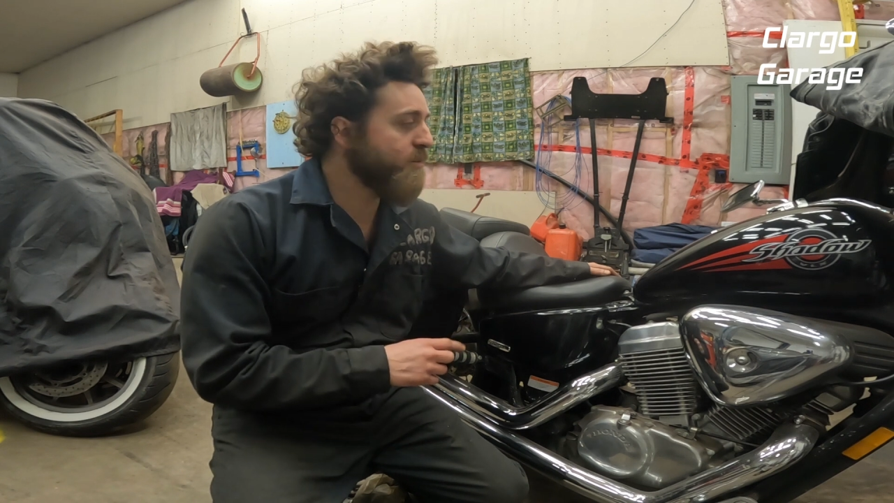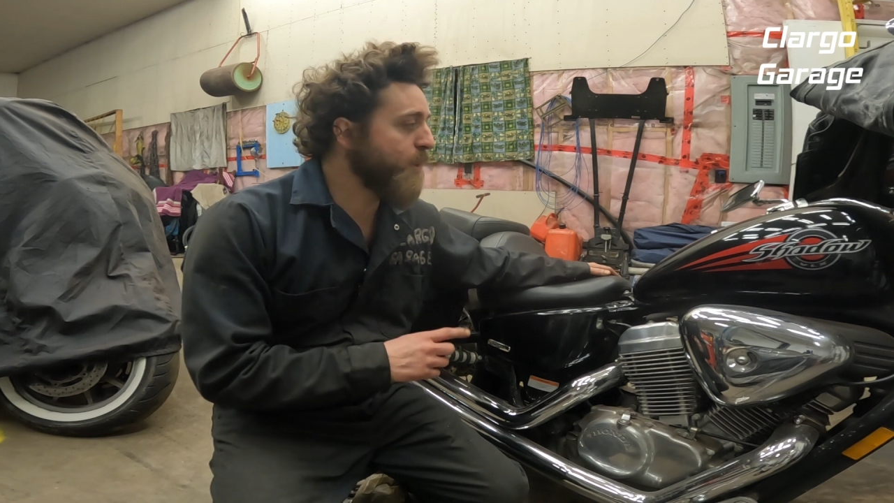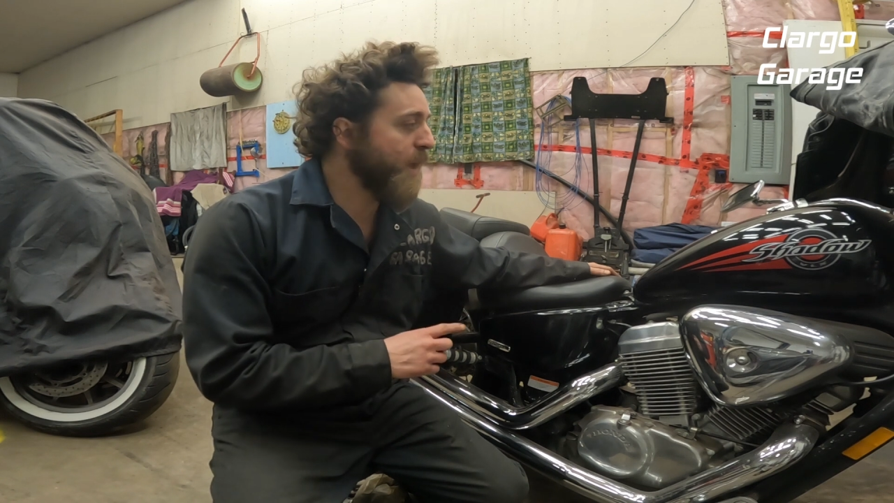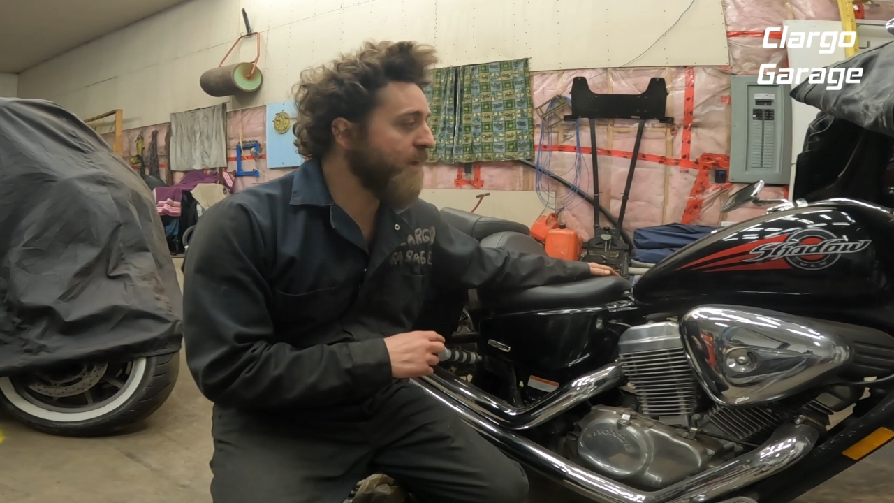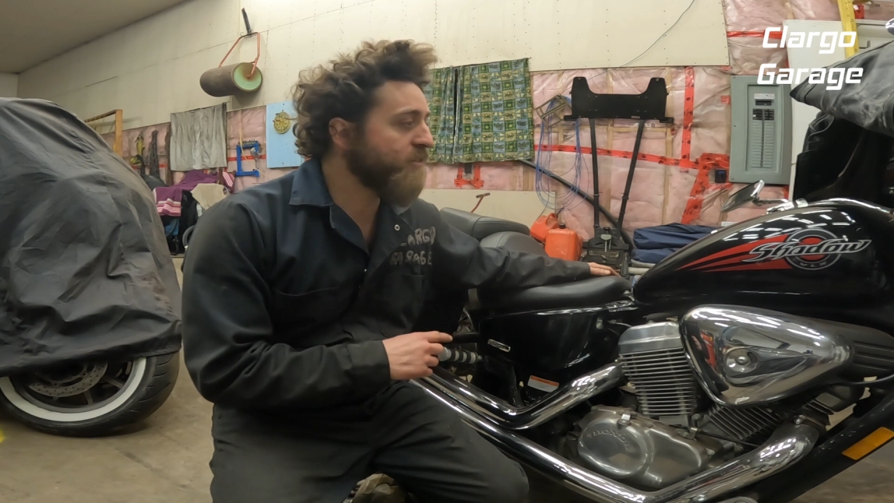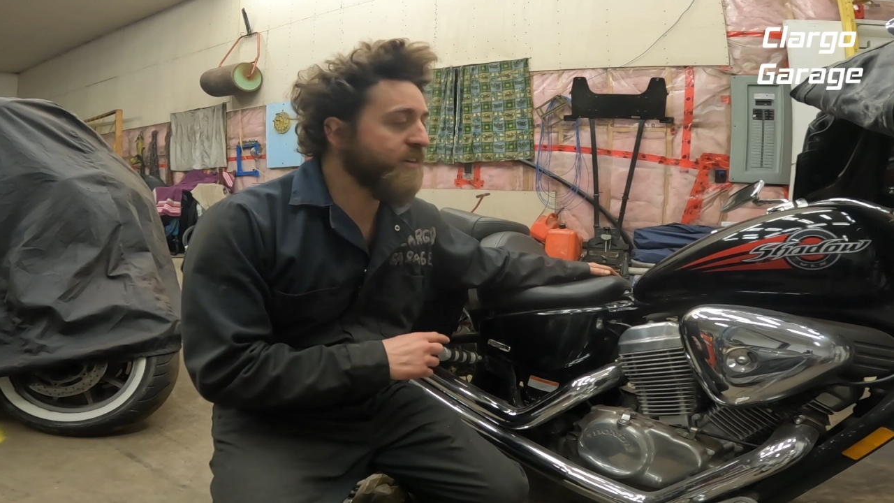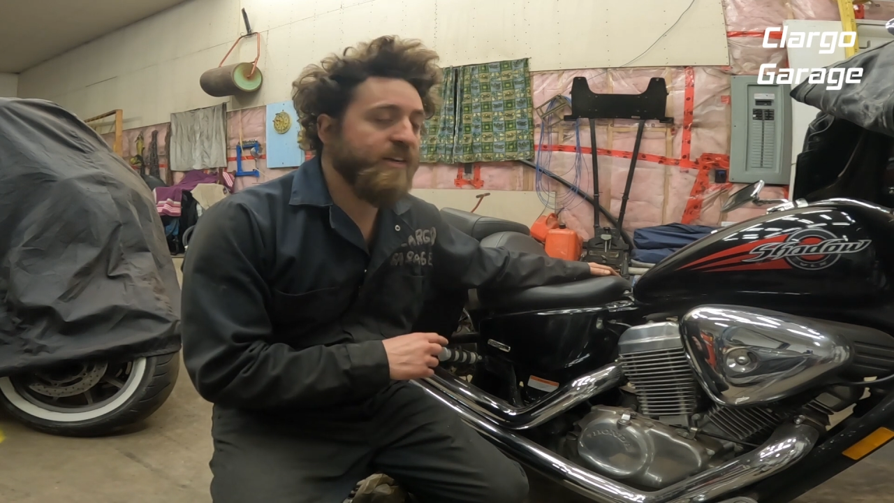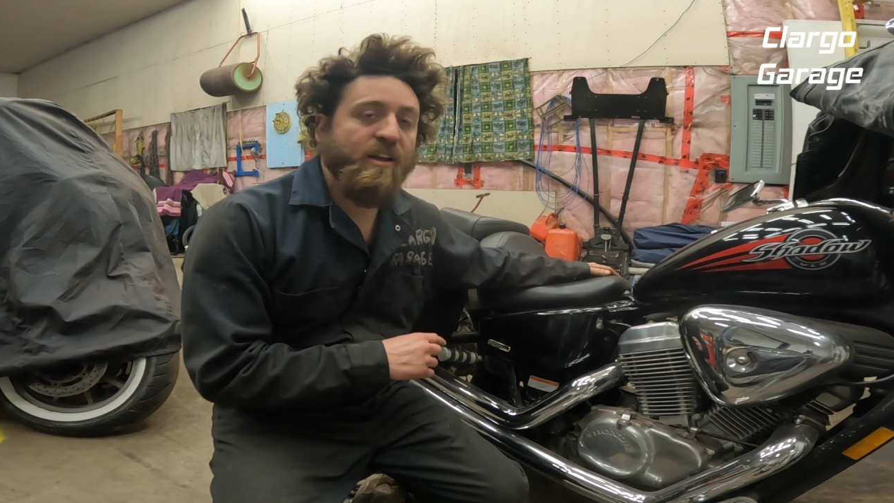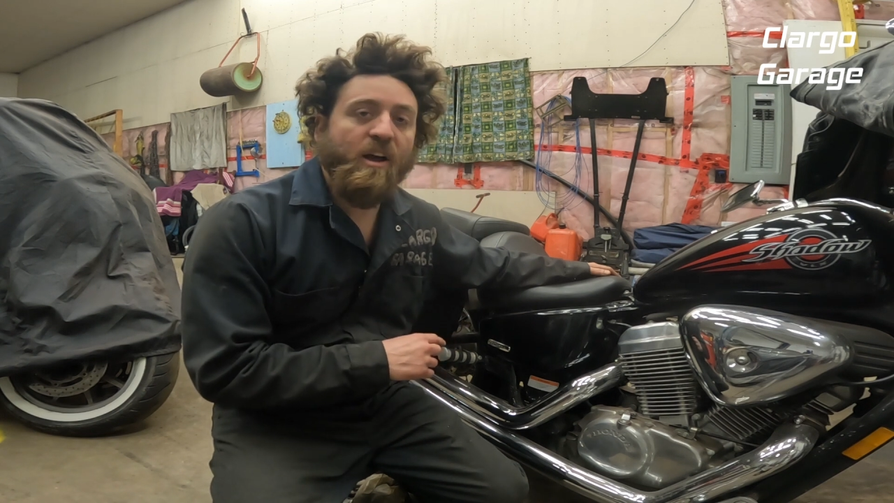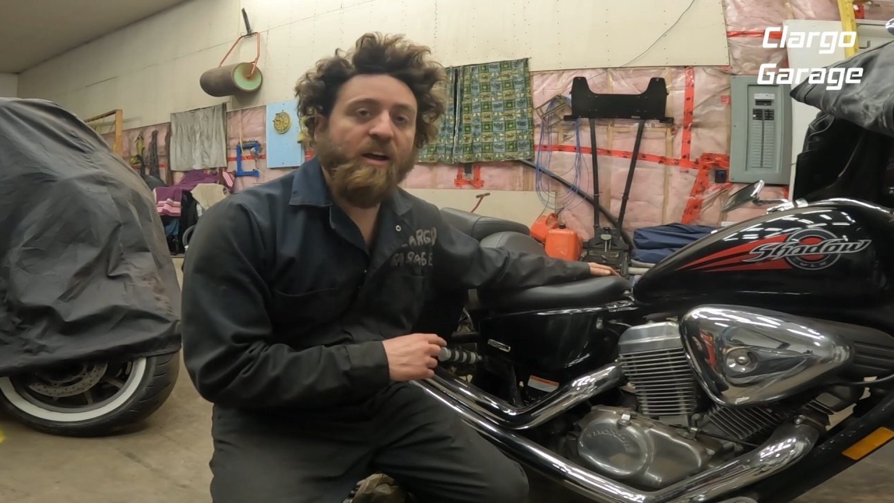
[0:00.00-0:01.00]
the
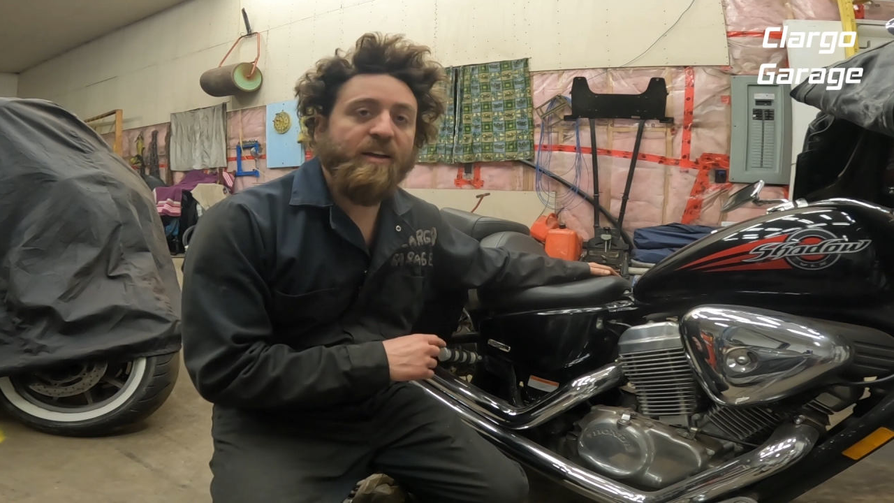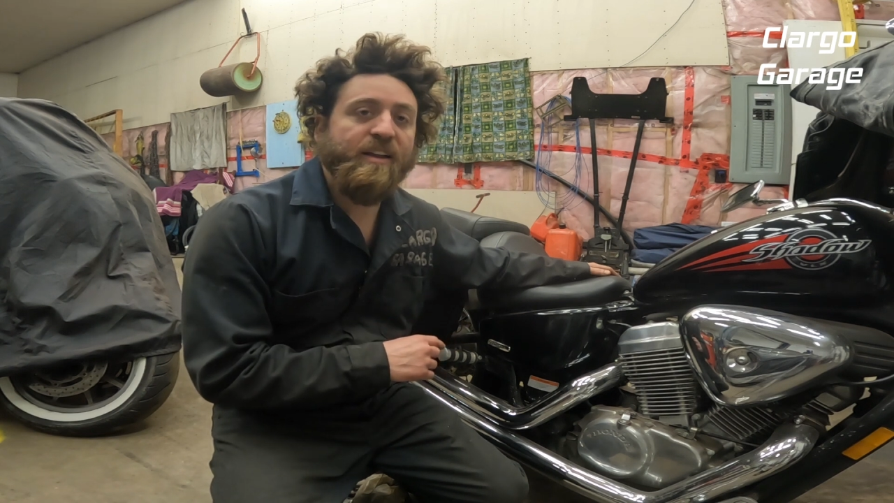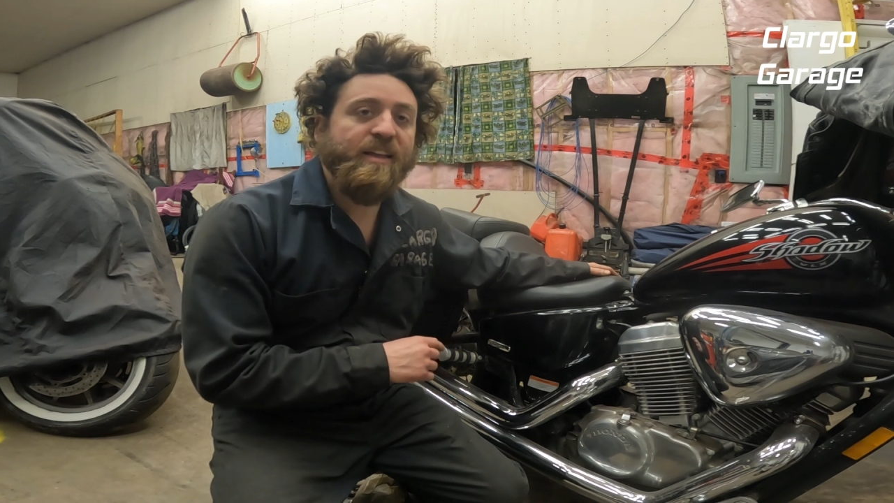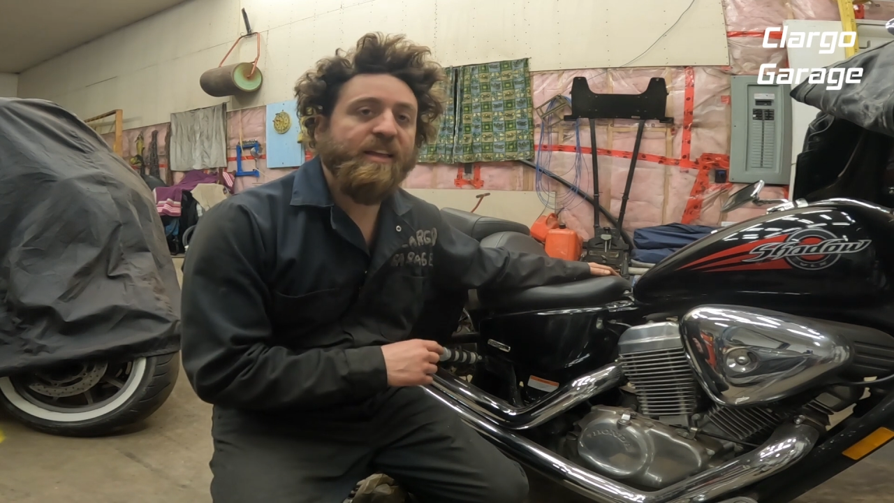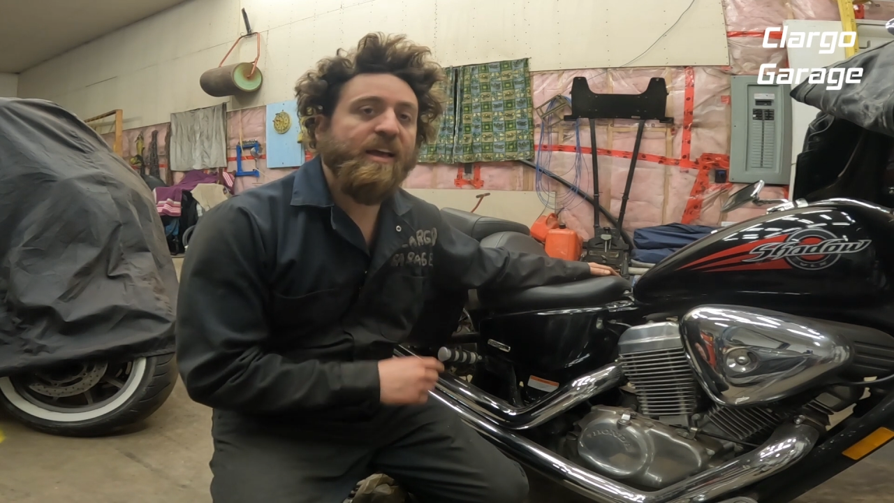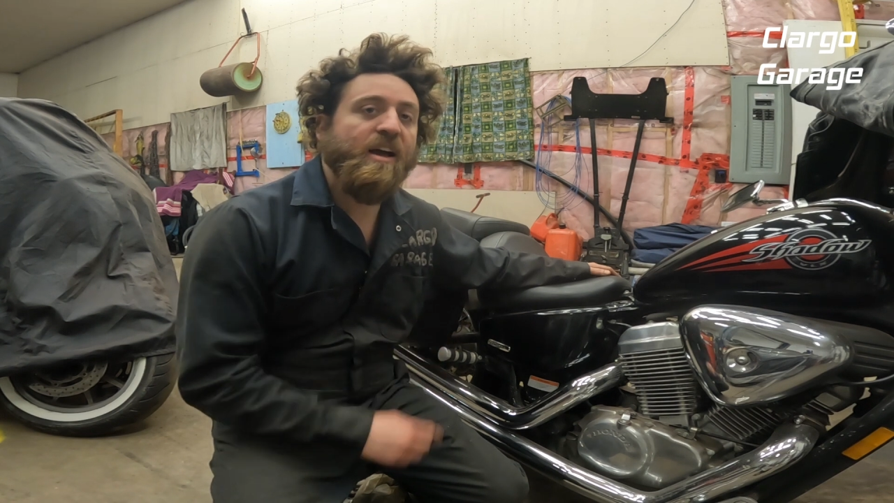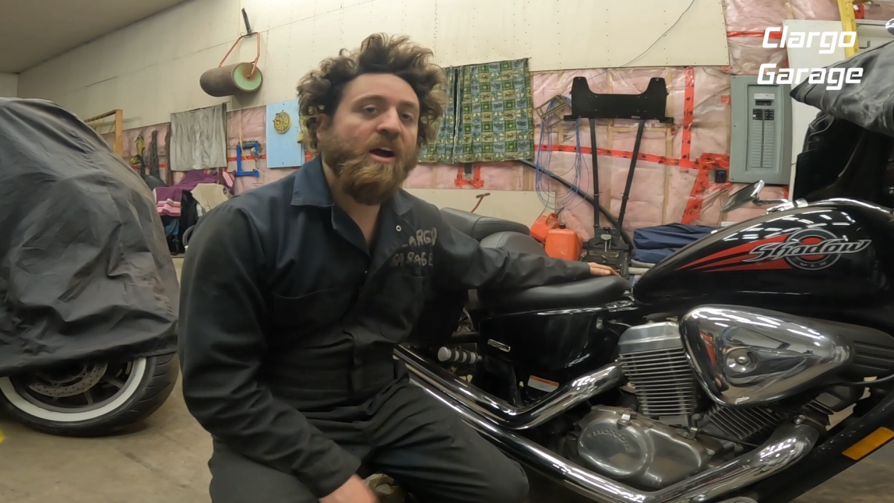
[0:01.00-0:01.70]
battery on a